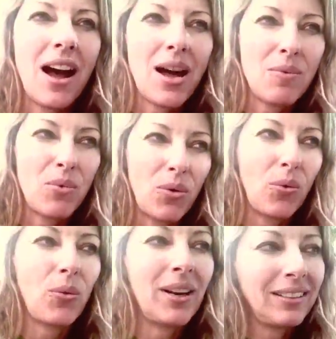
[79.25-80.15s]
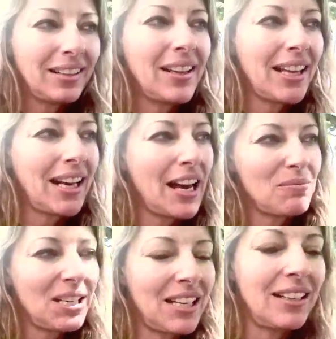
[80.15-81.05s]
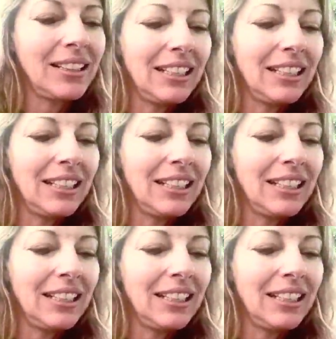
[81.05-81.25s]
Um, when I say that, I mean